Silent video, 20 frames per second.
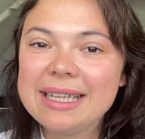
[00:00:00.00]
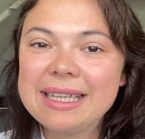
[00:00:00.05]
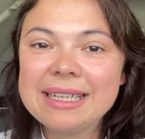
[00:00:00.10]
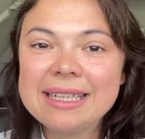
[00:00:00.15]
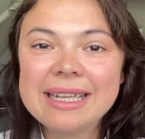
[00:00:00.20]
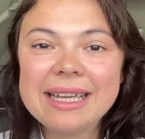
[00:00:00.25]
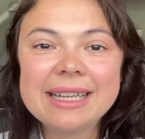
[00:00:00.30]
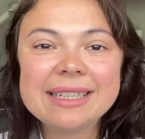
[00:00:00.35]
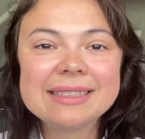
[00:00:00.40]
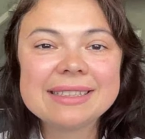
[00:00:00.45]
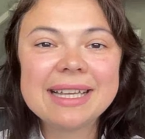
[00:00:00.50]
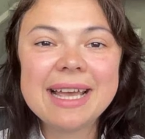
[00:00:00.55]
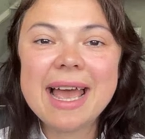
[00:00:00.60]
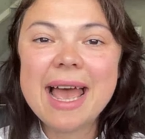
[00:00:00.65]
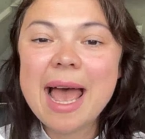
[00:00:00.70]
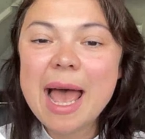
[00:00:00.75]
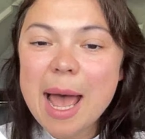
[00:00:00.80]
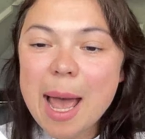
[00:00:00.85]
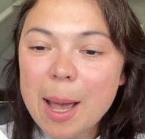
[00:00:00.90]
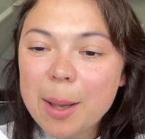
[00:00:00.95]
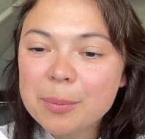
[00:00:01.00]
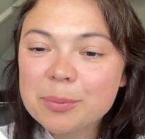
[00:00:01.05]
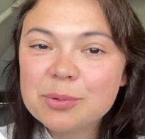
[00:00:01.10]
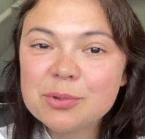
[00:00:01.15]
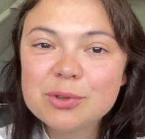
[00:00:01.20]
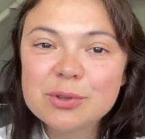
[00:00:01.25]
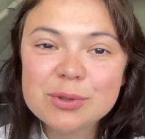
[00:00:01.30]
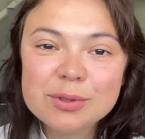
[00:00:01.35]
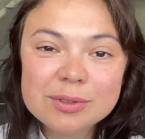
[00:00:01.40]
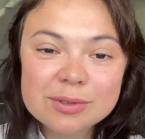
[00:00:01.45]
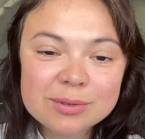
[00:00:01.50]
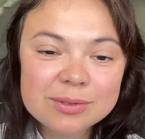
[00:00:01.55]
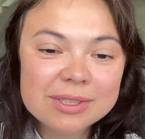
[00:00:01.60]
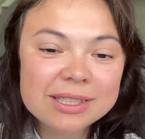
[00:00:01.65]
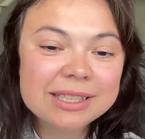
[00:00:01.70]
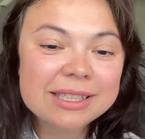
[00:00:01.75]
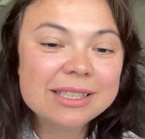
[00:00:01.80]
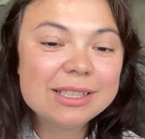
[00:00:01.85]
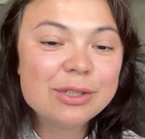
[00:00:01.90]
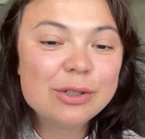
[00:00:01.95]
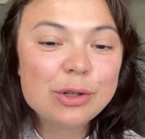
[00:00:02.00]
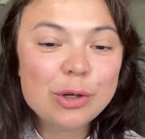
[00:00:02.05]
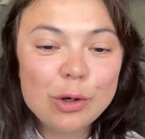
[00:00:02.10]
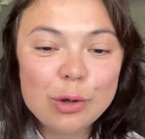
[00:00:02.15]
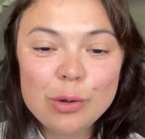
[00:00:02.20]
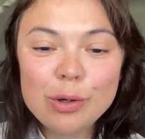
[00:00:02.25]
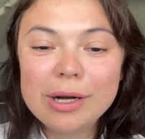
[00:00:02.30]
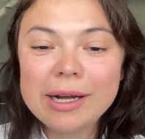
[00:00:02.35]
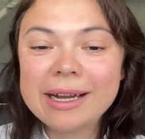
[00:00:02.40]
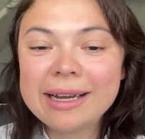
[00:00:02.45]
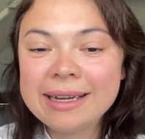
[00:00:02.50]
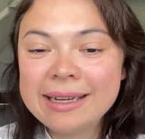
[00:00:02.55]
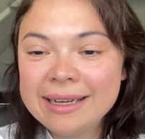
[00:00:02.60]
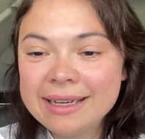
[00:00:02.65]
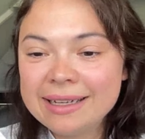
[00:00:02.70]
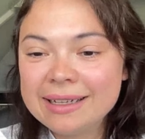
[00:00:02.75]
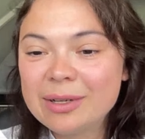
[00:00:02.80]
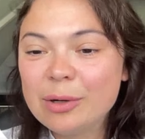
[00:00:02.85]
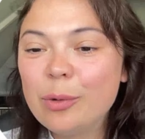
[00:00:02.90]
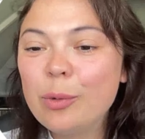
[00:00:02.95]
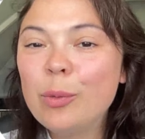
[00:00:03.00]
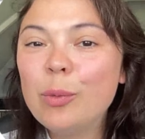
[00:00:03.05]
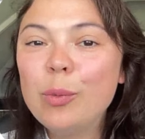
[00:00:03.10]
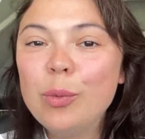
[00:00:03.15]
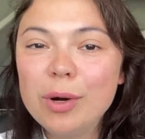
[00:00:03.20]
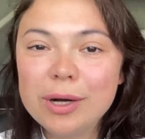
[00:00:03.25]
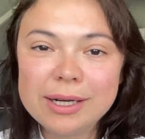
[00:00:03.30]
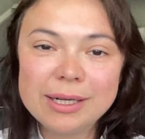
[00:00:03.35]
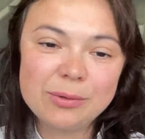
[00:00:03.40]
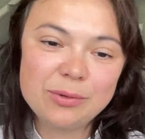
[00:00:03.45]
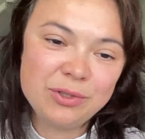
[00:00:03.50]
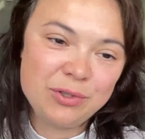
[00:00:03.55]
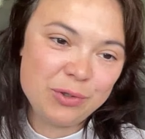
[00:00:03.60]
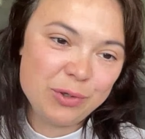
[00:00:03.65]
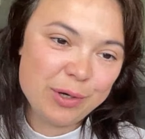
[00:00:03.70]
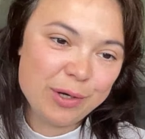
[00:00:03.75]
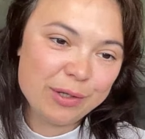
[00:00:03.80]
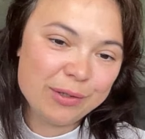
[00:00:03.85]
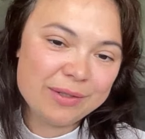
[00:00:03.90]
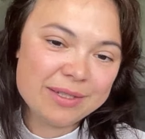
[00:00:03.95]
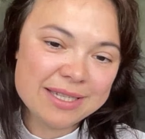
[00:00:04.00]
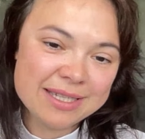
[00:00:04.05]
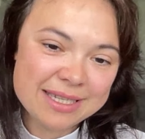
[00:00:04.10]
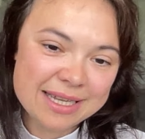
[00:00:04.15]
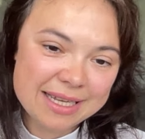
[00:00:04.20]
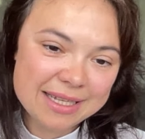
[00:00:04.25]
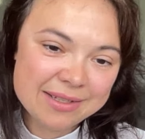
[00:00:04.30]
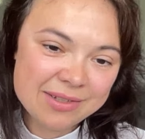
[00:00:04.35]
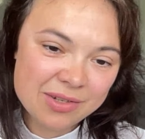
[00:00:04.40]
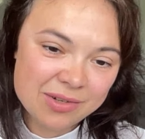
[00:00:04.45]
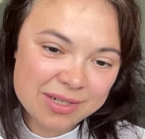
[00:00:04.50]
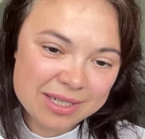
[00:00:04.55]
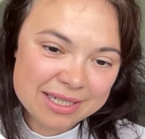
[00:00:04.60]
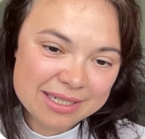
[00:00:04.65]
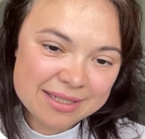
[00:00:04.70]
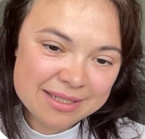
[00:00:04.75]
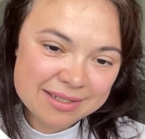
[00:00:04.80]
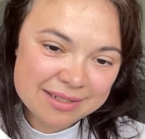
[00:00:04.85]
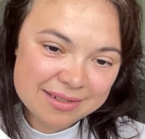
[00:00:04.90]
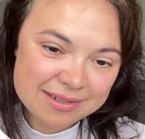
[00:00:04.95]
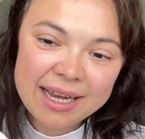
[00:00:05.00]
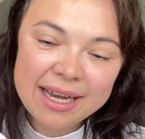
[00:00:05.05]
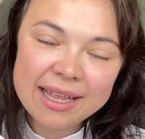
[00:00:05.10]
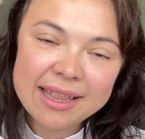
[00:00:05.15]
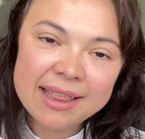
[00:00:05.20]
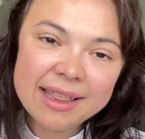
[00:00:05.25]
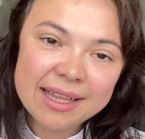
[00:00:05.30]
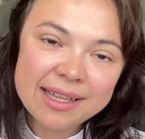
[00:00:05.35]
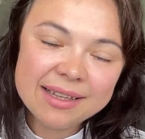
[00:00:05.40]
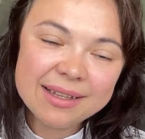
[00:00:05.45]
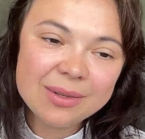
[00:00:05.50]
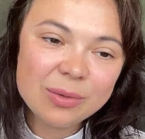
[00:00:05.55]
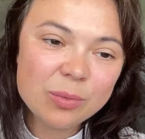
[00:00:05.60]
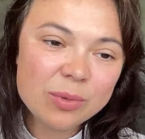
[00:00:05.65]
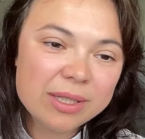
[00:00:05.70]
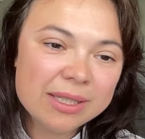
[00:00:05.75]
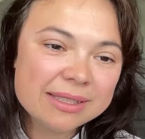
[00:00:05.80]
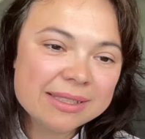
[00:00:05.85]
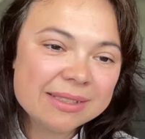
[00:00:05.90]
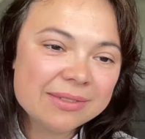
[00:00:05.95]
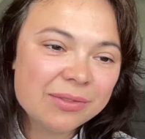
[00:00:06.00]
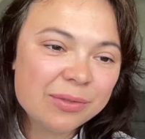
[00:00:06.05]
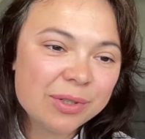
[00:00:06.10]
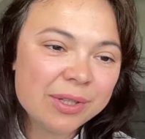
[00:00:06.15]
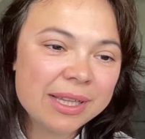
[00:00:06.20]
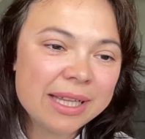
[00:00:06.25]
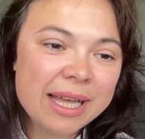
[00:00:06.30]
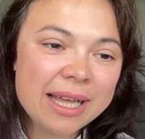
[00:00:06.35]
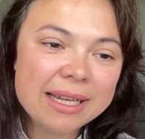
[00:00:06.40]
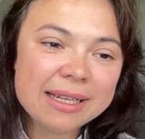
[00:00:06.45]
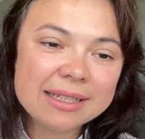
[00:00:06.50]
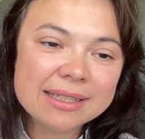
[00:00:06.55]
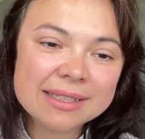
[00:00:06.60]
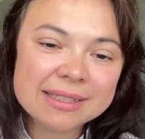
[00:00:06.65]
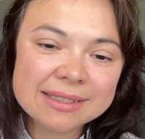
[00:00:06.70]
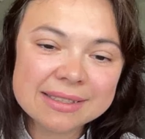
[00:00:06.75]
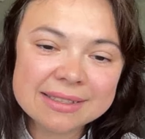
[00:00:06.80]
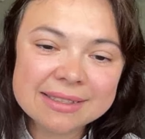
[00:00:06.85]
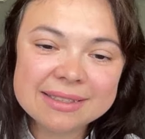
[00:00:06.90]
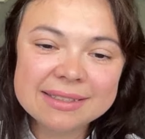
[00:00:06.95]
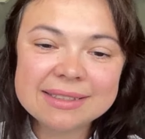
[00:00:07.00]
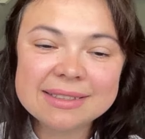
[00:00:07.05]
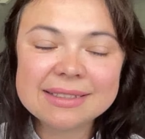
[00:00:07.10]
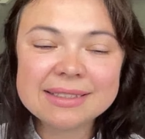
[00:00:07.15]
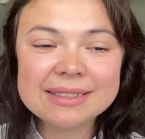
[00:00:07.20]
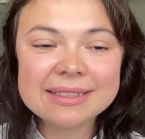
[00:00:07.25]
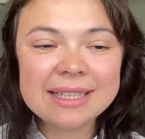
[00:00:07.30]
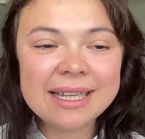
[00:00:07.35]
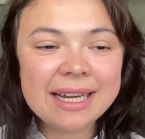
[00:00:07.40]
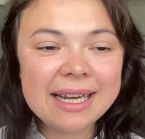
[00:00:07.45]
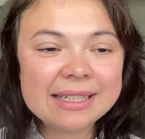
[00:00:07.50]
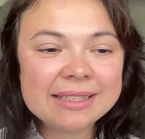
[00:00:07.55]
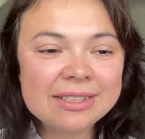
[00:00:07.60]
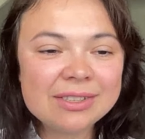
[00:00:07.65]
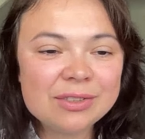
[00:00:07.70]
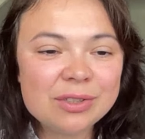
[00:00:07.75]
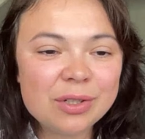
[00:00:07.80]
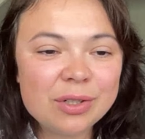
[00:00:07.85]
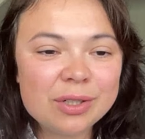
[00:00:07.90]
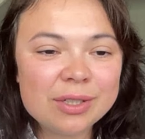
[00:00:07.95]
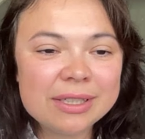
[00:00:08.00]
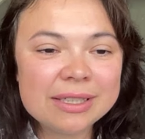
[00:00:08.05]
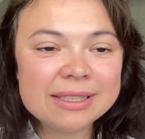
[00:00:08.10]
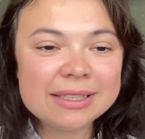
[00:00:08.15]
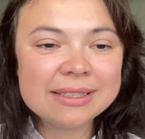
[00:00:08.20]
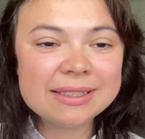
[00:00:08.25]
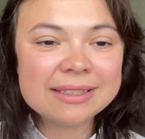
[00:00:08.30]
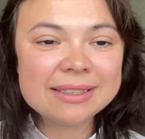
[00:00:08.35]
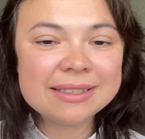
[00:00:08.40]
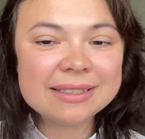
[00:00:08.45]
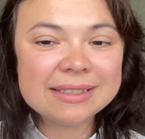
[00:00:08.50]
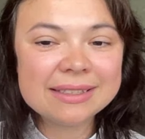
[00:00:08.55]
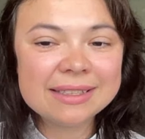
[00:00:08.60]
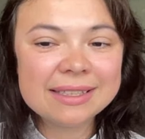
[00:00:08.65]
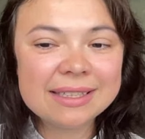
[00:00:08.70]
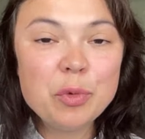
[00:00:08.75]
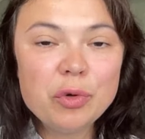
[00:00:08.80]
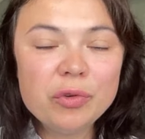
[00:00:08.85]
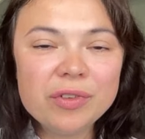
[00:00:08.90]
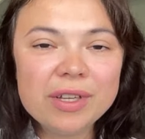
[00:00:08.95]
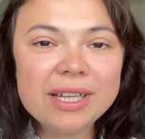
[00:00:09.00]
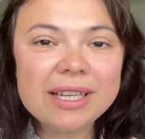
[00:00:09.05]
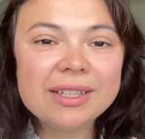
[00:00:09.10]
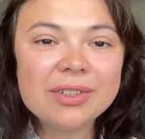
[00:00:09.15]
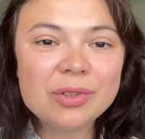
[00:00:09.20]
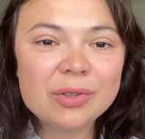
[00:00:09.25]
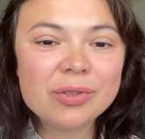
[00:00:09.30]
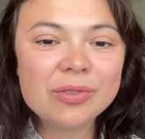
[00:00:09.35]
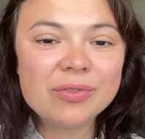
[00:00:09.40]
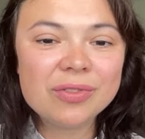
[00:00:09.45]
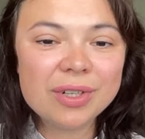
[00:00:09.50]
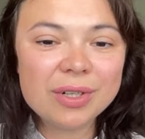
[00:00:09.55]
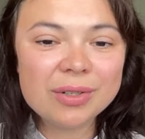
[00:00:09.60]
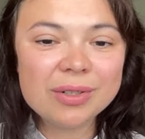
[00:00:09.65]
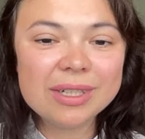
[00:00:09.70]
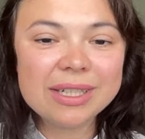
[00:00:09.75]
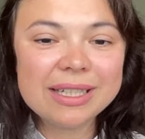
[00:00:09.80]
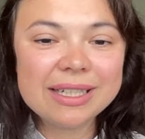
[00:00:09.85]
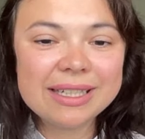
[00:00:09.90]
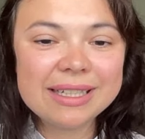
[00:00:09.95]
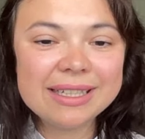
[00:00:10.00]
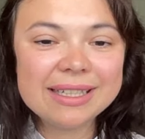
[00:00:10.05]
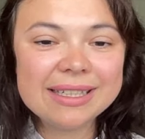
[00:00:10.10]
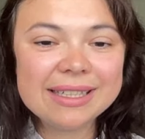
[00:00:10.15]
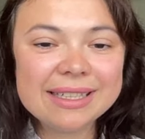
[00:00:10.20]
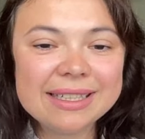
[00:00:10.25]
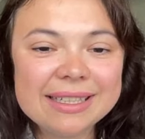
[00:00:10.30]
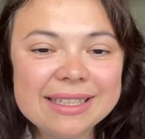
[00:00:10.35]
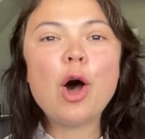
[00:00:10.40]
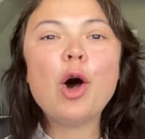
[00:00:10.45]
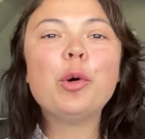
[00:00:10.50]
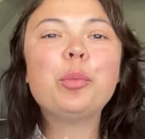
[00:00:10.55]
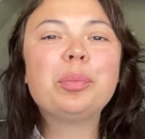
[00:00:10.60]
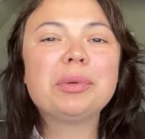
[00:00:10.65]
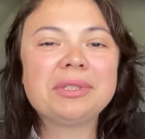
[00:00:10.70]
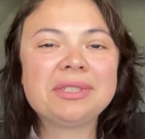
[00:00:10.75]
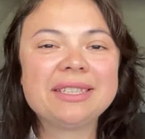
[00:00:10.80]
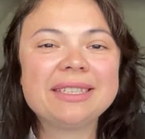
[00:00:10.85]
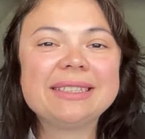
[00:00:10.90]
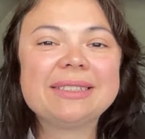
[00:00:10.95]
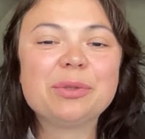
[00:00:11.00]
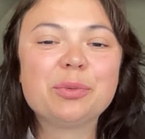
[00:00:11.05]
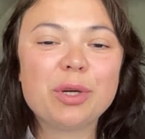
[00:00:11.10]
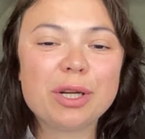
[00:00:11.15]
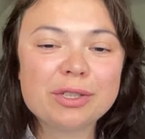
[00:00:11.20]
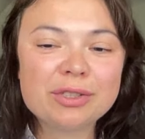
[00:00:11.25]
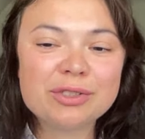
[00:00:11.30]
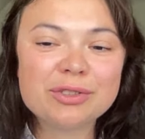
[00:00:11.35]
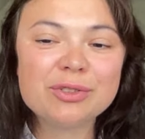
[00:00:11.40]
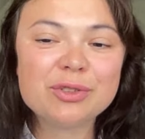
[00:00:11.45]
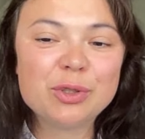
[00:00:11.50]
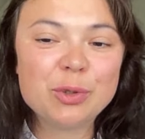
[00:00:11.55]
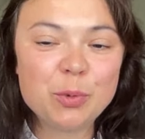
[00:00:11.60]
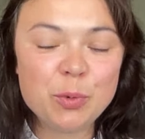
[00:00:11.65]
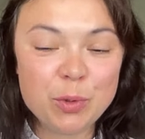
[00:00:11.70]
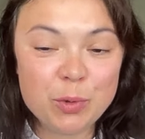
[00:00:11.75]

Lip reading: It has absolutely no idea what I was trying to say to it. And I think the reason for that is that I started moving into a very opposite direction to